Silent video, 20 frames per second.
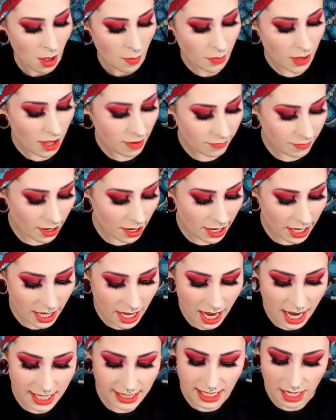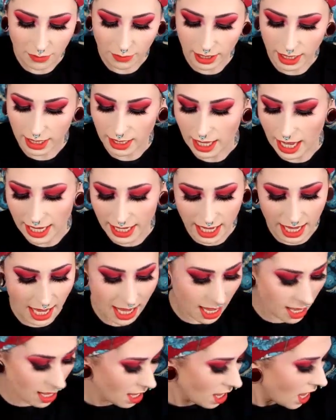But very nice. I really like it.
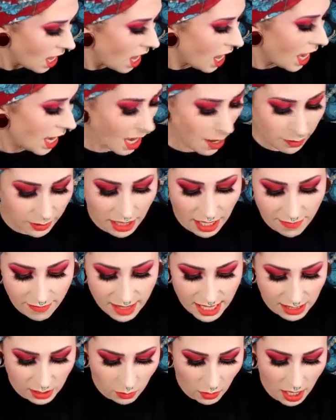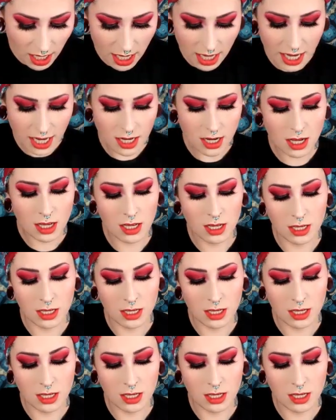And I believe this one,